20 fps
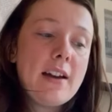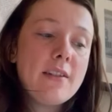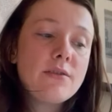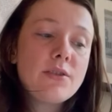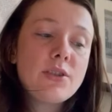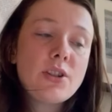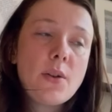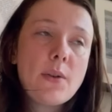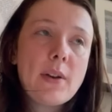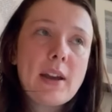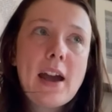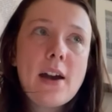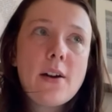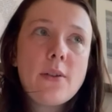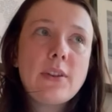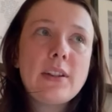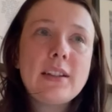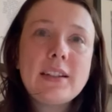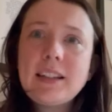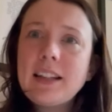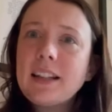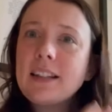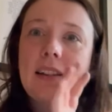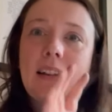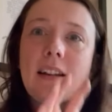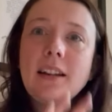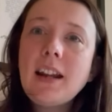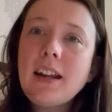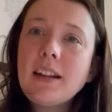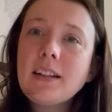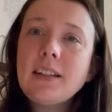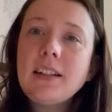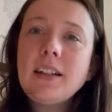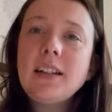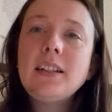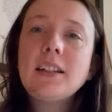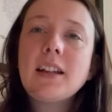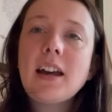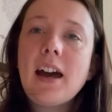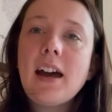showing how these things are
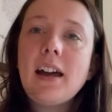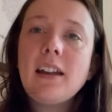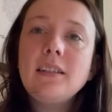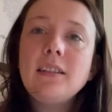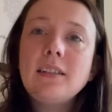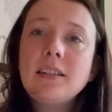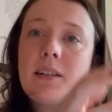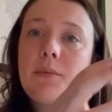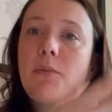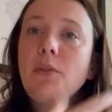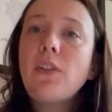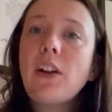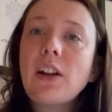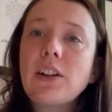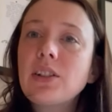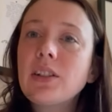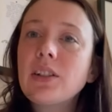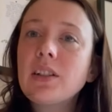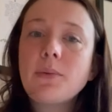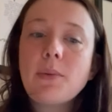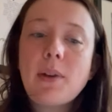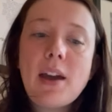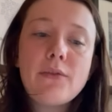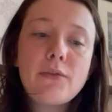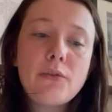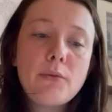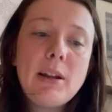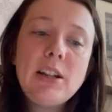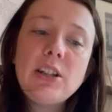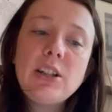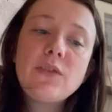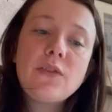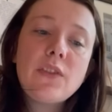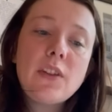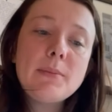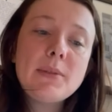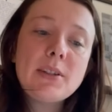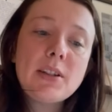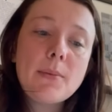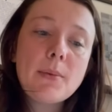connected and some reflections that we have from each of
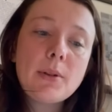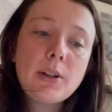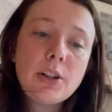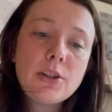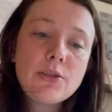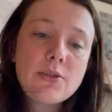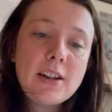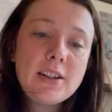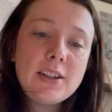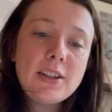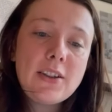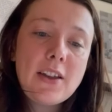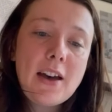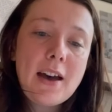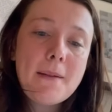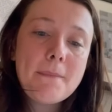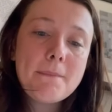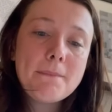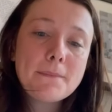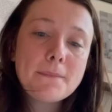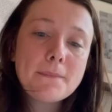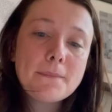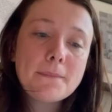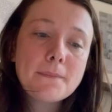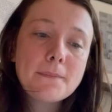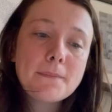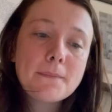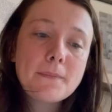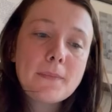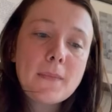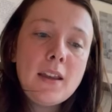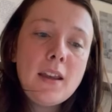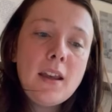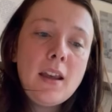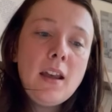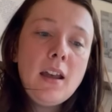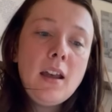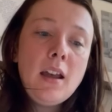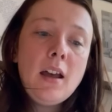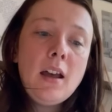them. So I'm going to try and do that.
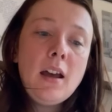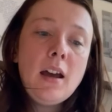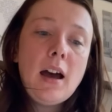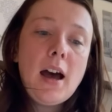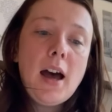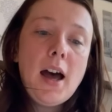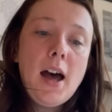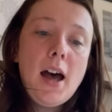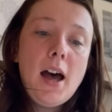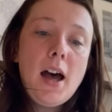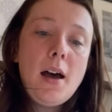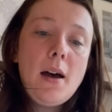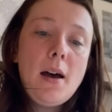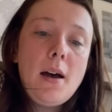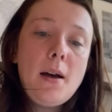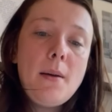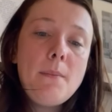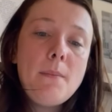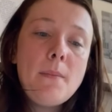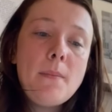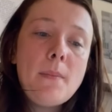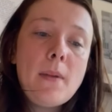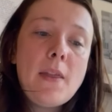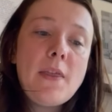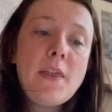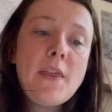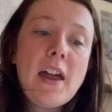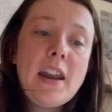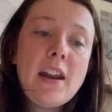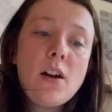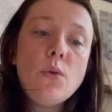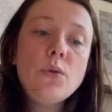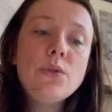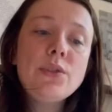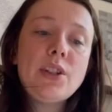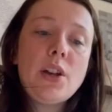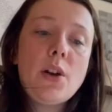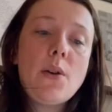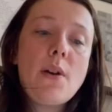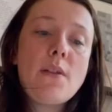Then
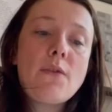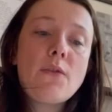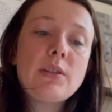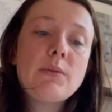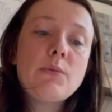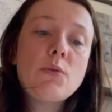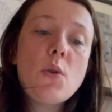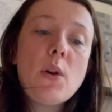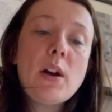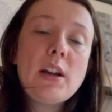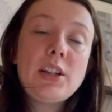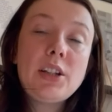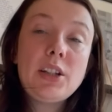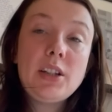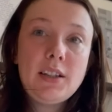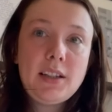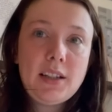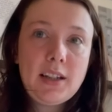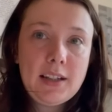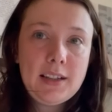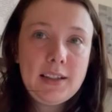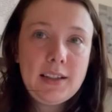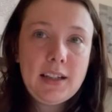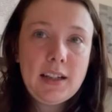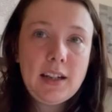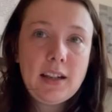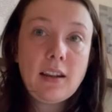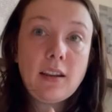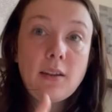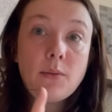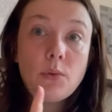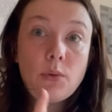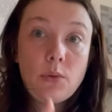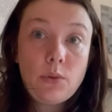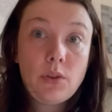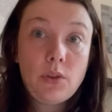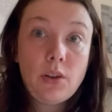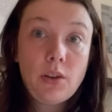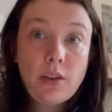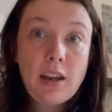also I've got some questions to consider
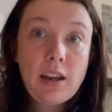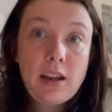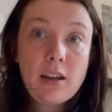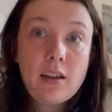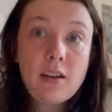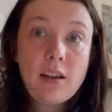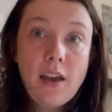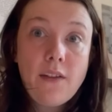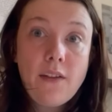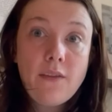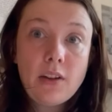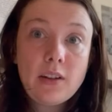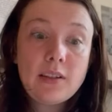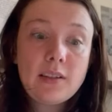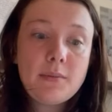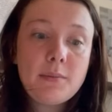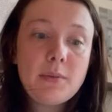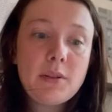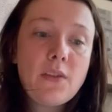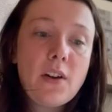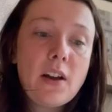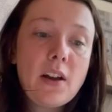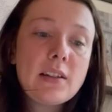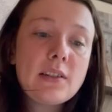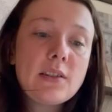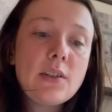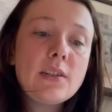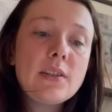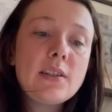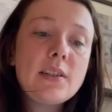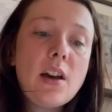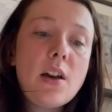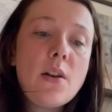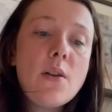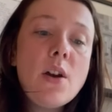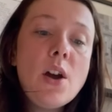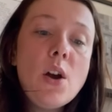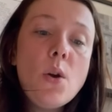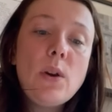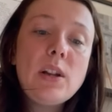that they gave us some advice on.
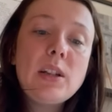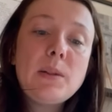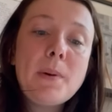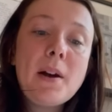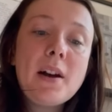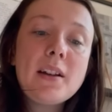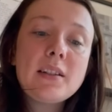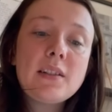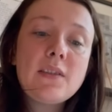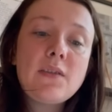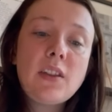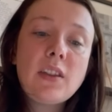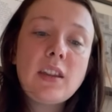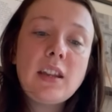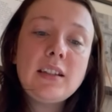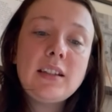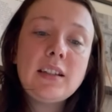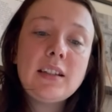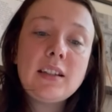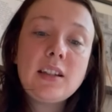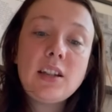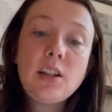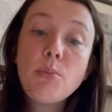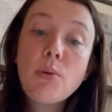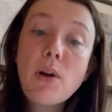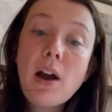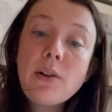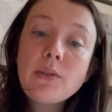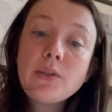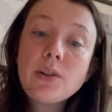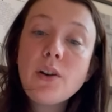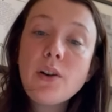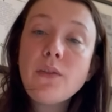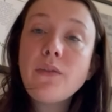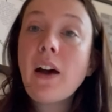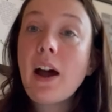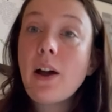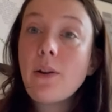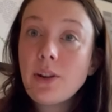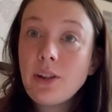So which parts of the thesis are you proud of?
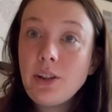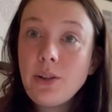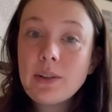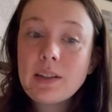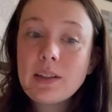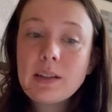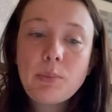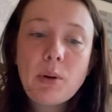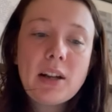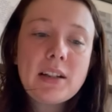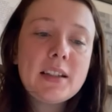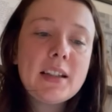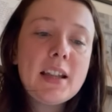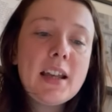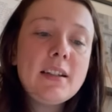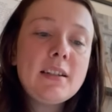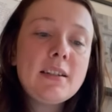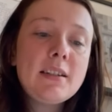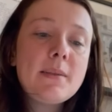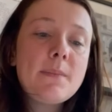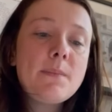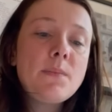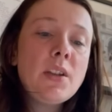How can you express this?